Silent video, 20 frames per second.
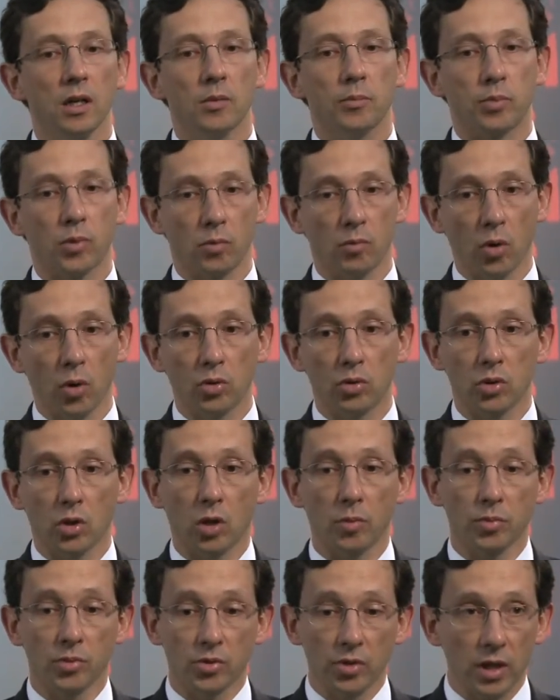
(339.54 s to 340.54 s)
promote
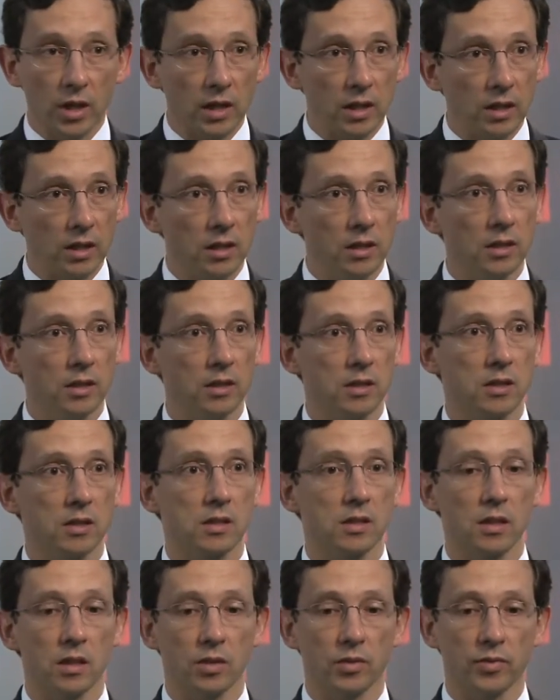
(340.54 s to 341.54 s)
upgrading
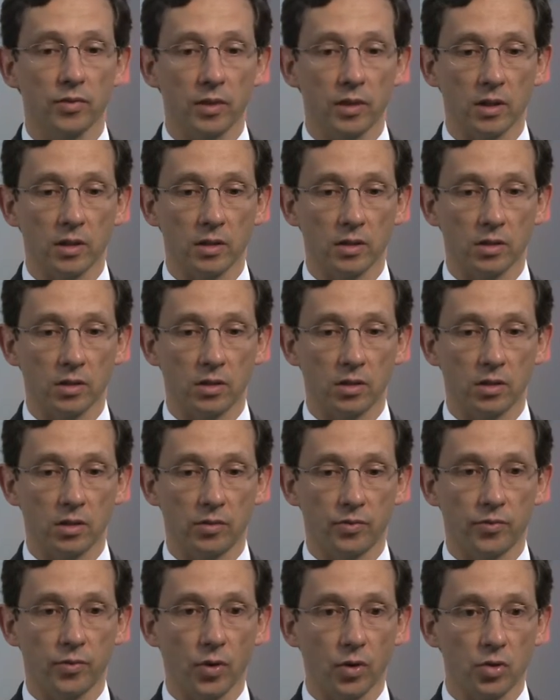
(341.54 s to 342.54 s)
instead of
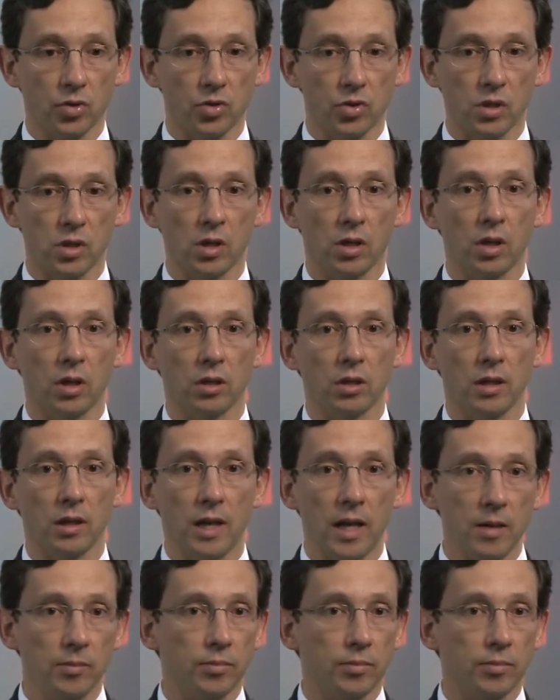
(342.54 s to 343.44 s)
focusing on